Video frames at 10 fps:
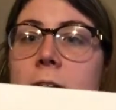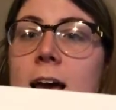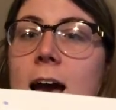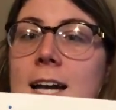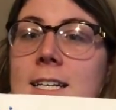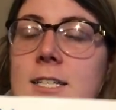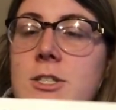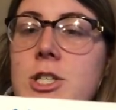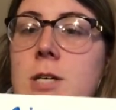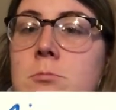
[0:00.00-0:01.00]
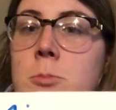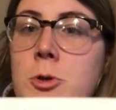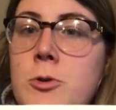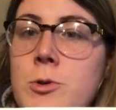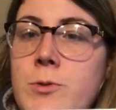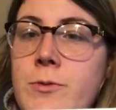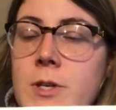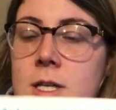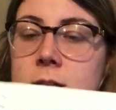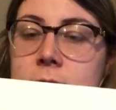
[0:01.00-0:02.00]
I need to move
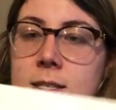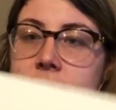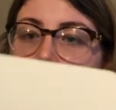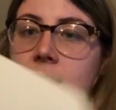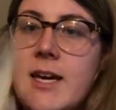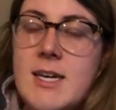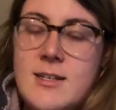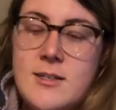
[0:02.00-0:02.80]
the say.